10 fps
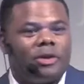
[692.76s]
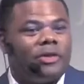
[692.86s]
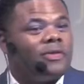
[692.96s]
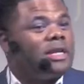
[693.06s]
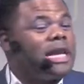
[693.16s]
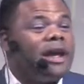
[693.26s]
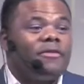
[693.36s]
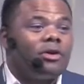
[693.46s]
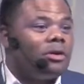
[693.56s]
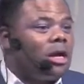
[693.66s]
with
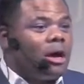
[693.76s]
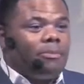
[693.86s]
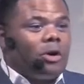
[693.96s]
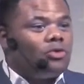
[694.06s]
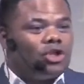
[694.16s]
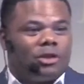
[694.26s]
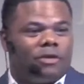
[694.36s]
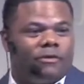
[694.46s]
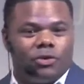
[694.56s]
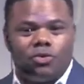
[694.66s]
never approaching
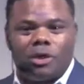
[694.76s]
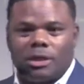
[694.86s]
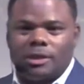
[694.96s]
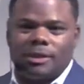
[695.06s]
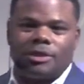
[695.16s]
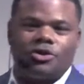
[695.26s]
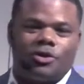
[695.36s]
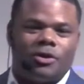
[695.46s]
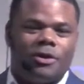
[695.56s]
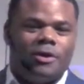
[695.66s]
the food in the
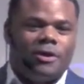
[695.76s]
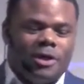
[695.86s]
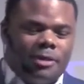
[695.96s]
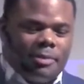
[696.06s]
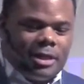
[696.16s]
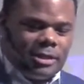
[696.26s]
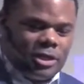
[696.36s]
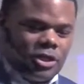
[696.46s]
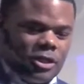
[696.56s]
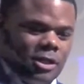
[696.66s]
center, because
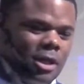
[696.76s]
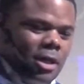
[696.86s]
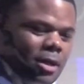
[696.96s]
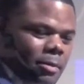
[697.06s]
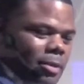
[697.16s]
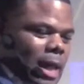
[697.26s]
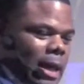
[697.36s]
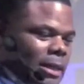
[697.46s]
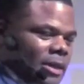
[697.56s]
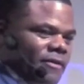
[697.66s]
they just
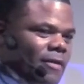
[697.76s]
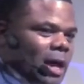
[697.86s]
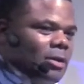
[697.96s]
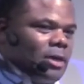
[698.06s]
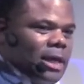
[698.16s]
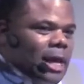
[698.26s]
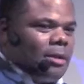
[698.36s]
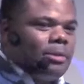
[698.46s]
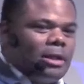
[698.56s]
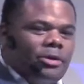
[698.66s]
blindly follow the
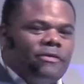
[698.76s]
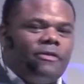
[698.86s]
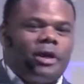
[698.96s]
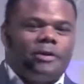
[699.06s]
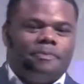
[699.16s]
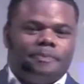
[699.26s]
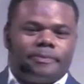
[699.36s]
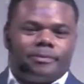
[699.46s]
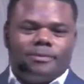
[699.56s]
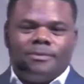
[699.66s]
caterpillar in front.
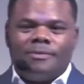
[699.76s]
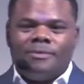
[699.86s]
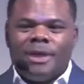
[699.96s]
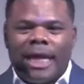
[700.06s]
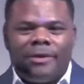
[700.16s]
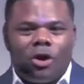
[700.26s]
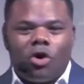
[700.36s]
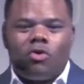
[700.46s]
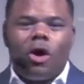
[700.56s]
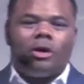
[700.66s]
And
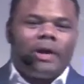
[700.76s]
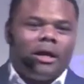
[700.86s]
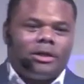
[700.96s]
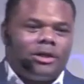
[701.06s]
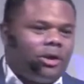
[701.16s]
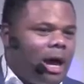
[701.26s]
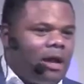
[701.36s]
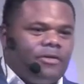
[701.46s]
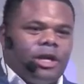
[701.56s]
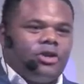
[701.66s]
they'll crawl around until they're
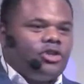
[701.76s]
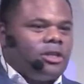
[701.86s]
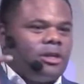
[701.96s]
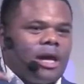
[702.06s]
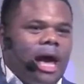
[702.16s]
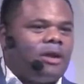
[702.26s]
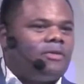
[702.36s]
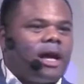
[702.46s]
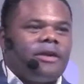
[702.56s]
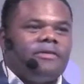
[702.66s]
out of energy, out
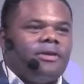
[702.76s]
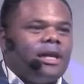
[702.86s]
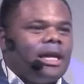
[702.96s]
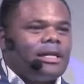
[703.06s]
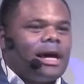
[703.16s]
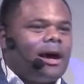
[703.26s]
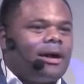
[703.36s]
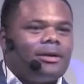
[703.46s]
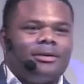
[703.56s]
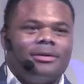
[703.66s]
of life, and
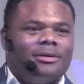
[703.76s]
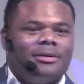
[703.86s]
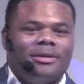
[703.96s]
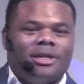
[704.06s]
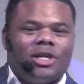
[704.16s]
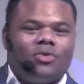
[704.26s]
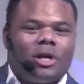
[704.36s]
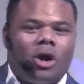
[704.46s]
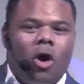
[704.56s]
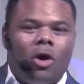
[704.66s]
die,
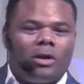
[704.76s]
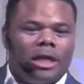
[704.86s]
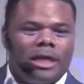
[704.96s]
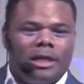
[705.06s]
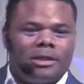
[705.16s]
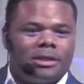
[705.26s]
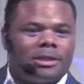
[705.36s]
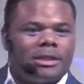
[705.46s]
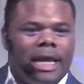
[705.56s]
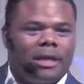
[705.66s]
when all they needed to
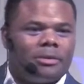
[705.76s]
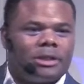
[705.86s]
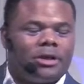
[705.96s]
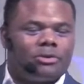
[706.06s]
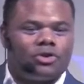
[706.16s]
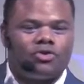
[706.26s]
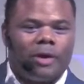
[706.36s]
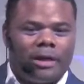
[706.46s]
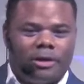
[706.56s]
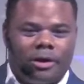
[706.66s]
sustain themselves was
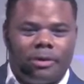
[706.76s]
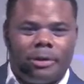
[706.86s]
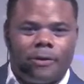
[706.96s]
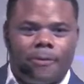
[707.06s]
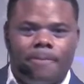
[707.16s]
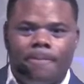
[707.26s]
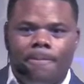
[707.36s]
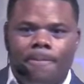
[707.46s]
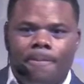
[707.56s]
right there in the middle.